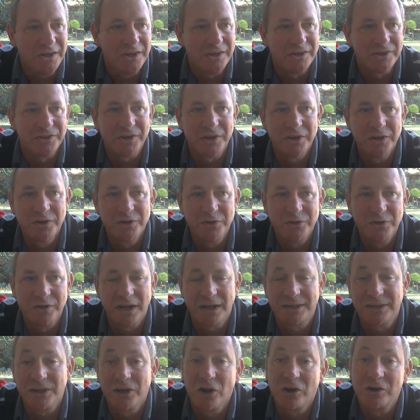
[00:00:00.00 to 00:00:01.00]
So to
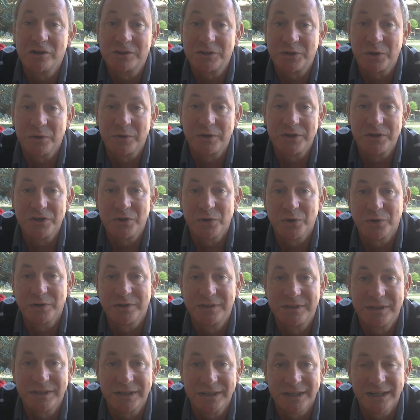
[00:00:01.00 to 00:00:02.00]
cut a long story short,
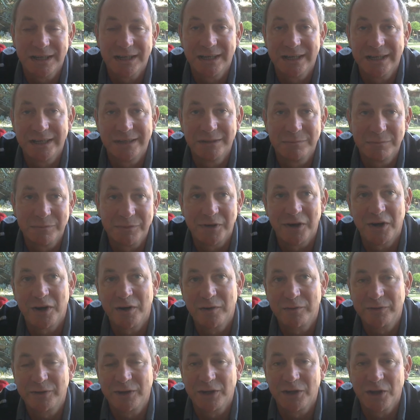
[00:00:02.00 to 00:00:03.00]

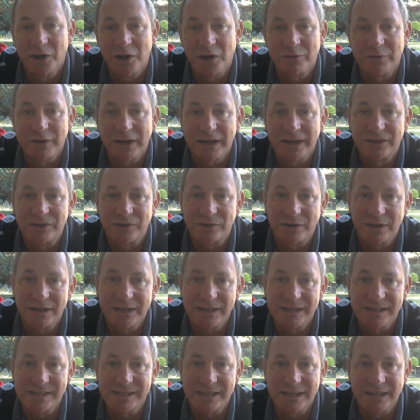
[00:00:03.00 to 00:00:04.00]
after a lot of
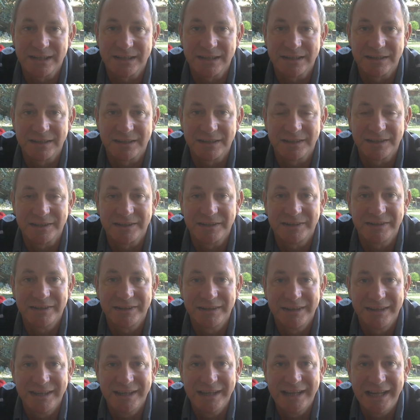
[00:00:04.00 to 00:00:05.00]
X-rays and
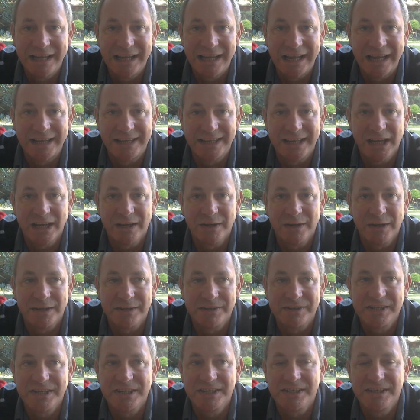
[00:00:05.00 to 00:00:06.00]

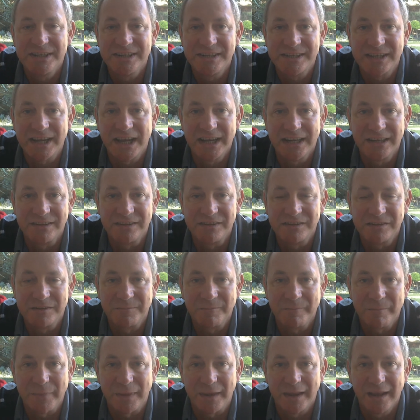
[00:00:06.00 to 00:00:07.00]
CT
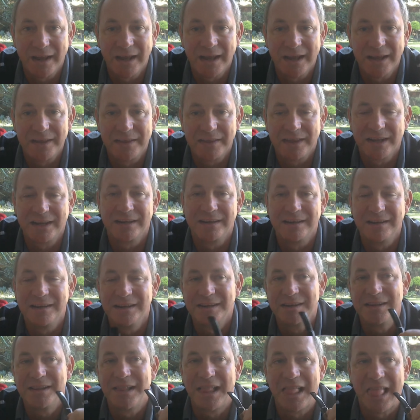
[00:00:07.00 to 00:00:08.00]
scans, I then
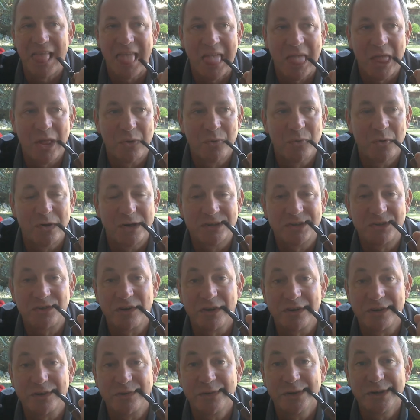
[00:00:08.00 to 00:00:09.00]
was
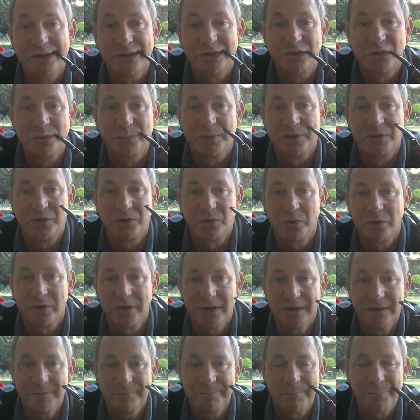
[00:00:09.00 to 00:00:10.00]
transferred to
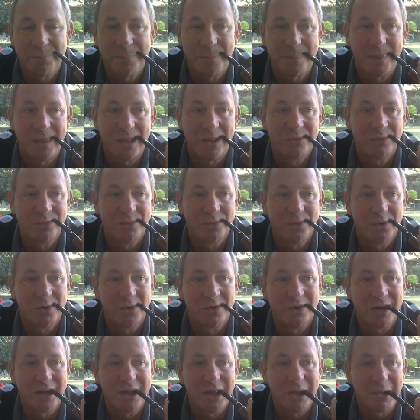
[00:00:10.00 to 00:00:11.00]
Pretoria
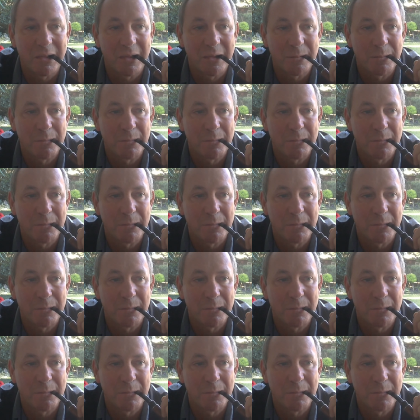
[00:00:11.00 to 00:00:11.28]
for a